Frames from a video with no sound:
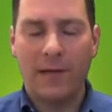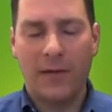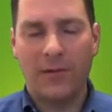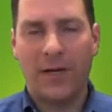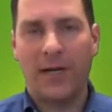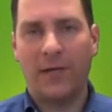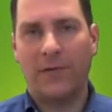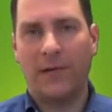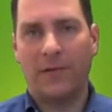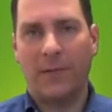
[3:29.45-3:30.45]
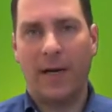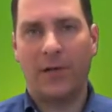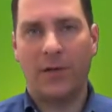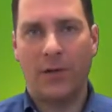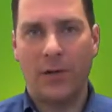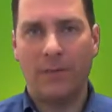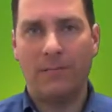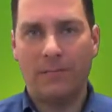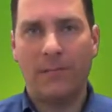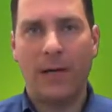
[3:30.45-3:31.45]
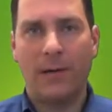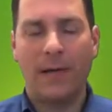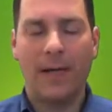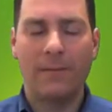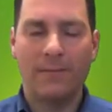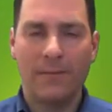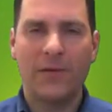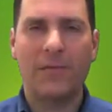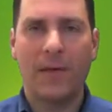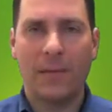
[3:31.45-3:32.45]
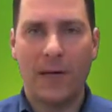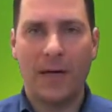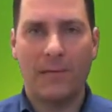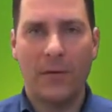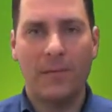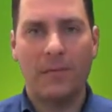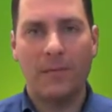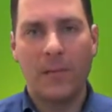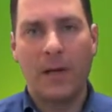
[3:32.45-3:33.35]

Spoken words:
exchange of information, or again, something meaningful.